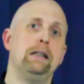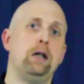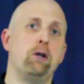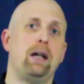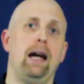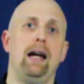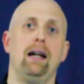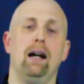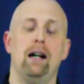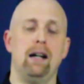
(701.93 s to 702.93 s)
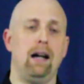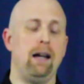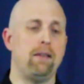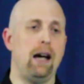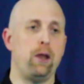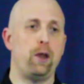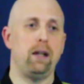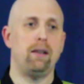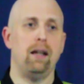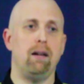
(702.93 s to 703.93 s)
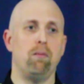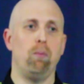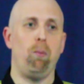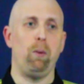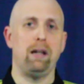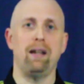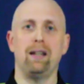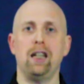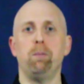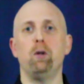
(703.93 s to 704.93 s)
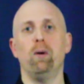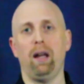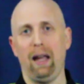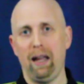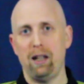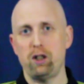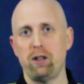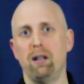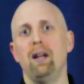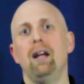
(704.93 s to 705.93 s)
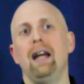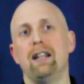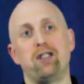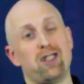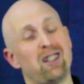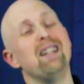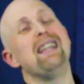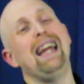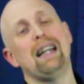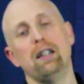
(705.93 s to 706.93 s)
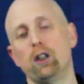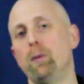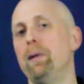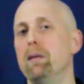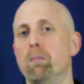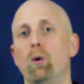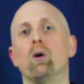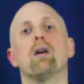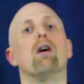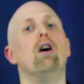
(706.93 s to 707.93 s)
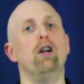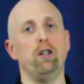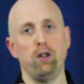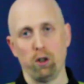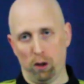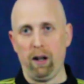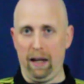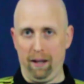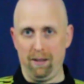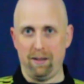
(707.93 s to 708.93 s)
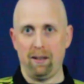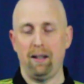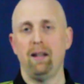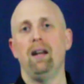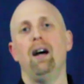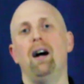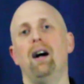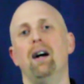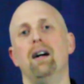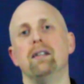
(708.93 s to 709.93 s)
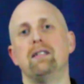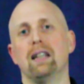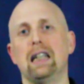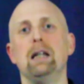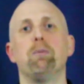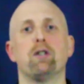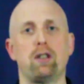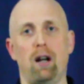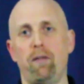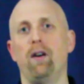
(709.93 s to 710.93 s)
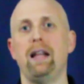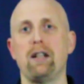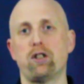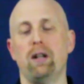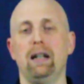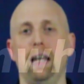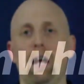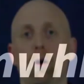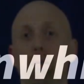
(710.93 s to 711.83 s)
okay? I think that we can keep you engaged. It's just going to take a little bit more on your end to keep yourself on that straight and narrow.